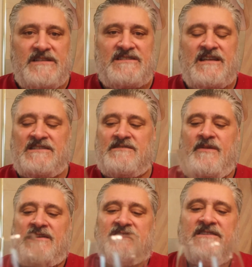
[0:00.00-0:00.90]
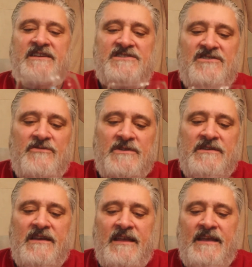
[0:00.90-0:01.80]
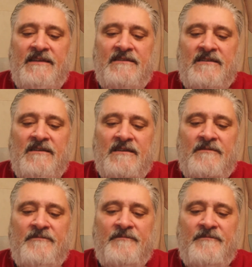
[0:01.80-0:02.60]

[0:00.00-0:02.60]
It's got some oxidation to it, and uh,